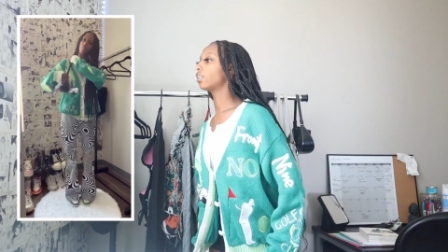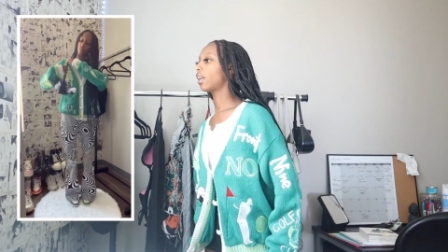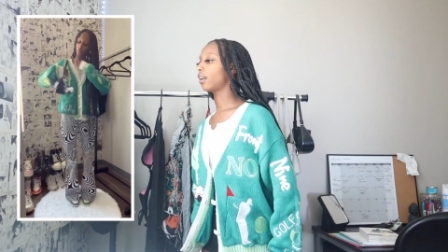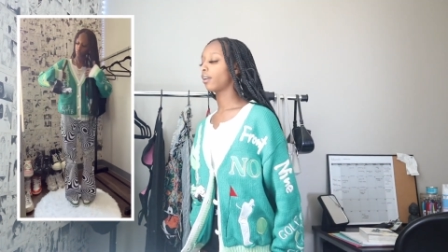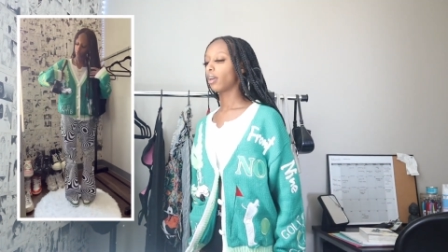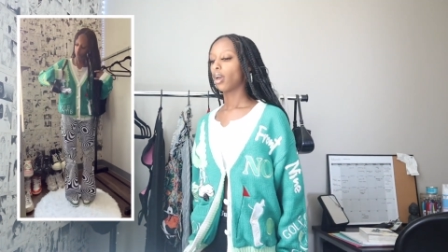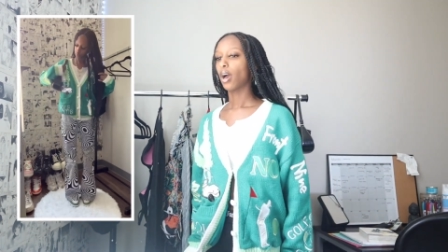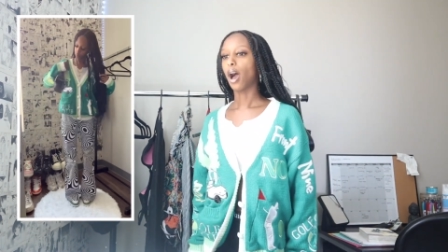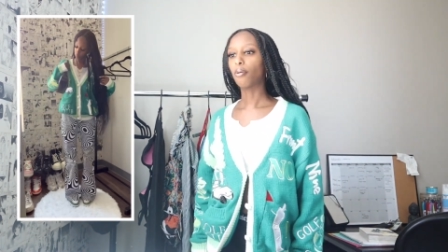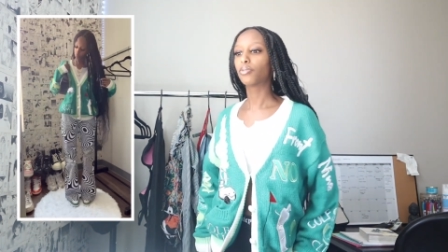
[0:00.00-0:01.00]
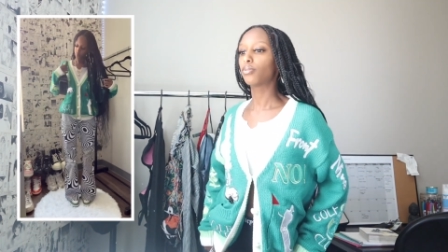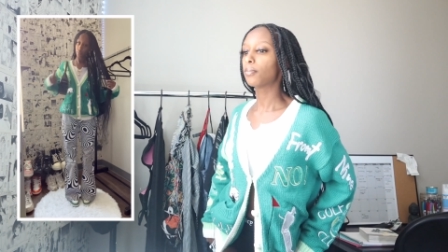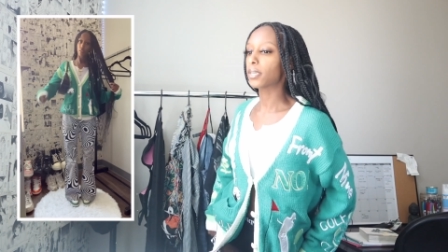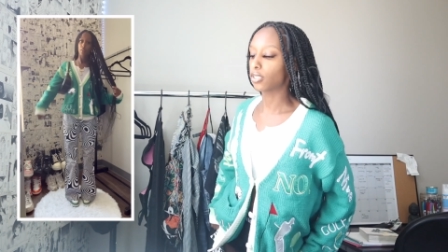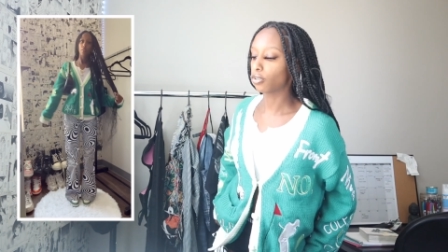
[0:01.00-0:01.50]
Like, I was really
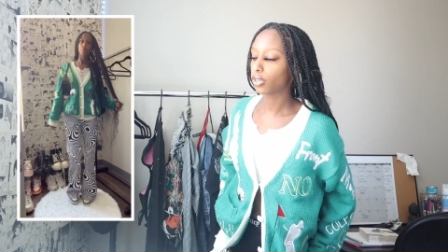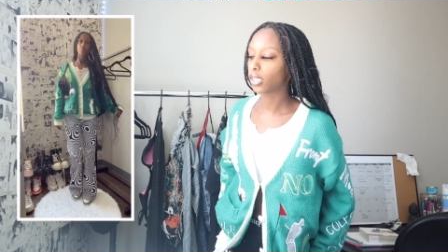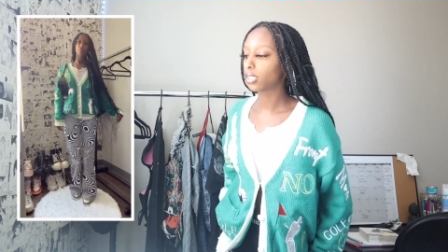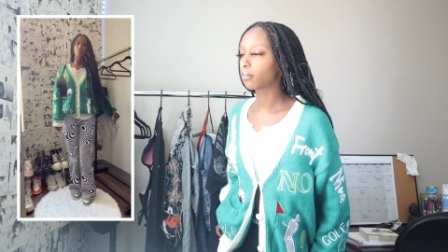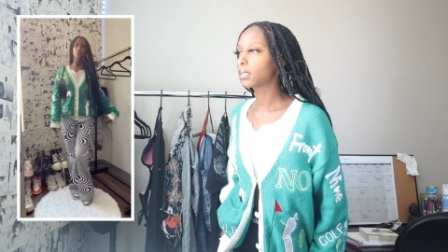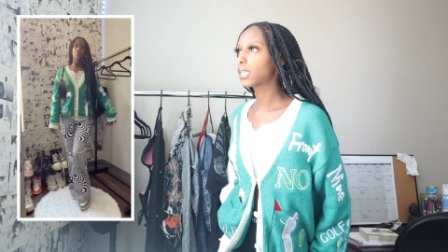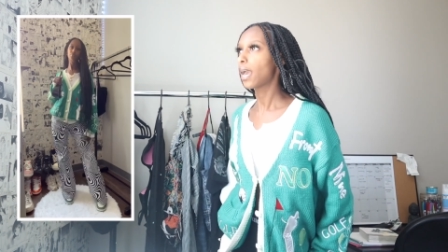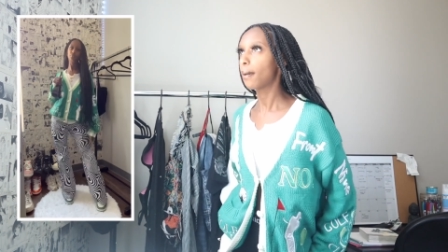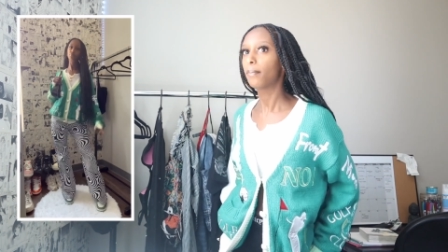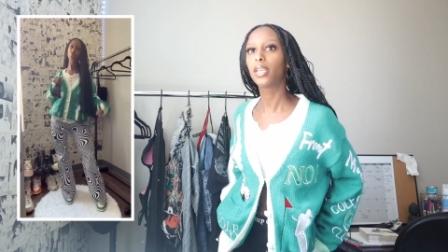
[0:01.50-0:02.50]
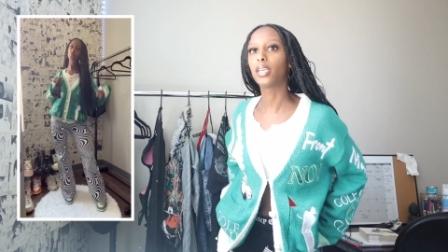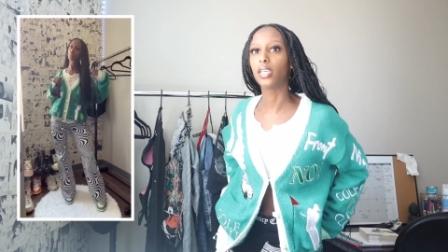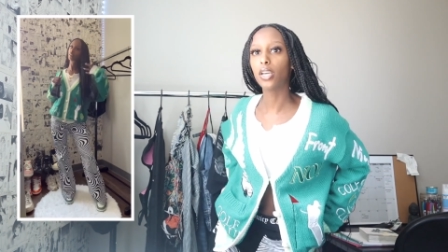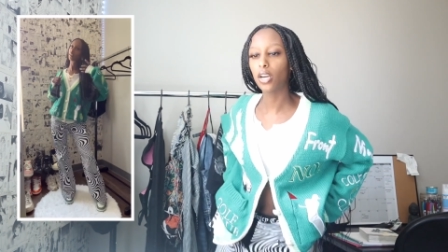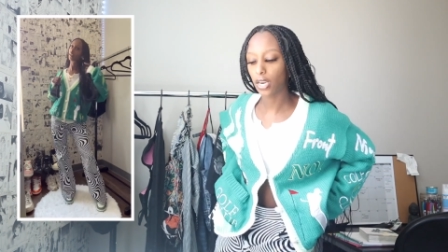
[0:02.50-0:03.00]
about to donate them because it had been a
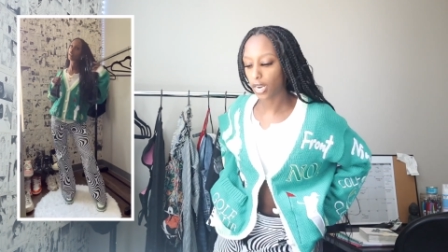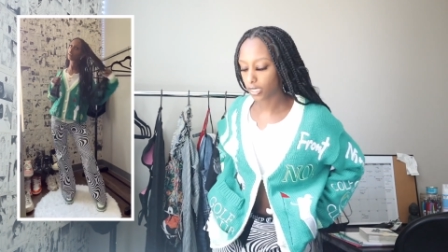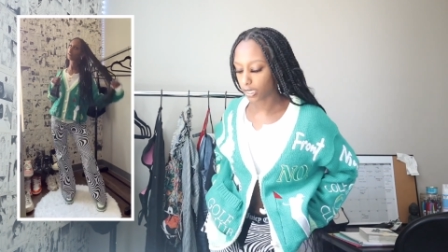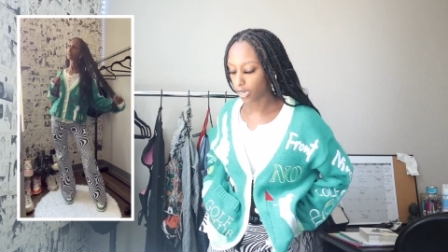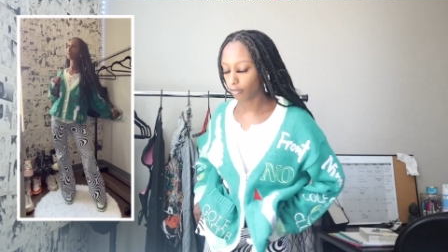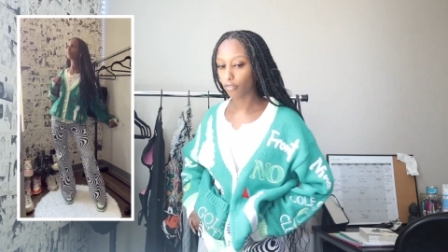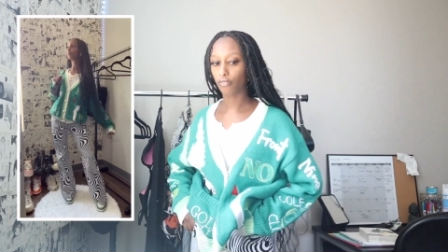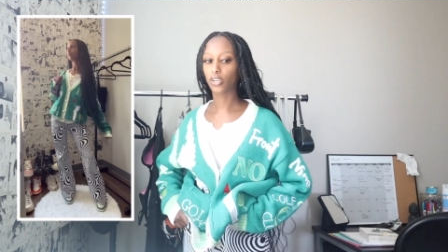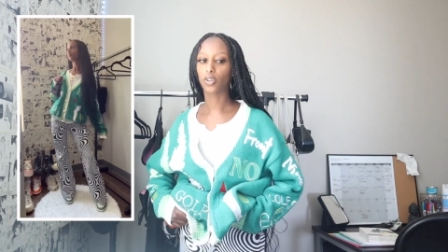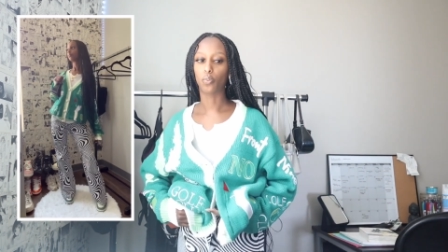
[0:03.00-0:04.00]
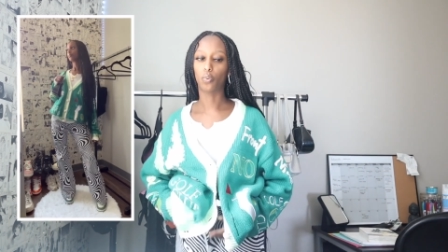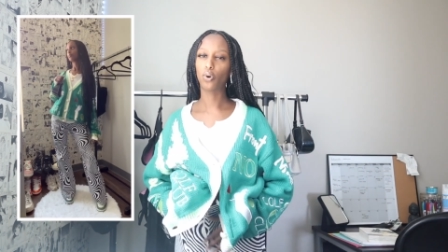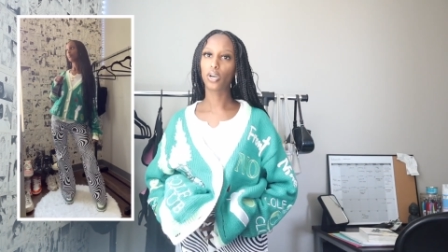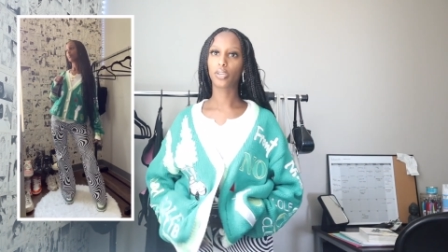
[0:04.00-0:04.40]
year and I just never freaking wore